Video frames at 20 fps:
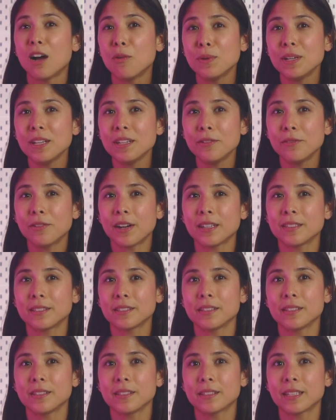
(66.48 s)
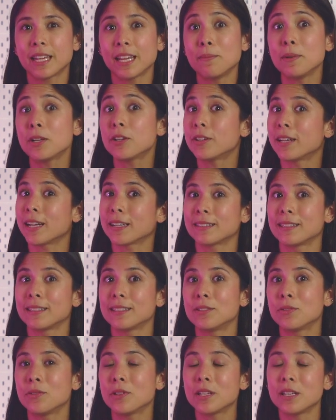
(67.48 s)
How many devices can be
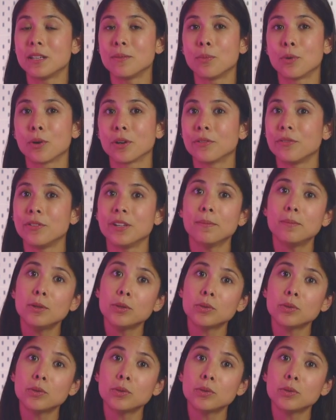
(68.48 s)
connected to the keyboard via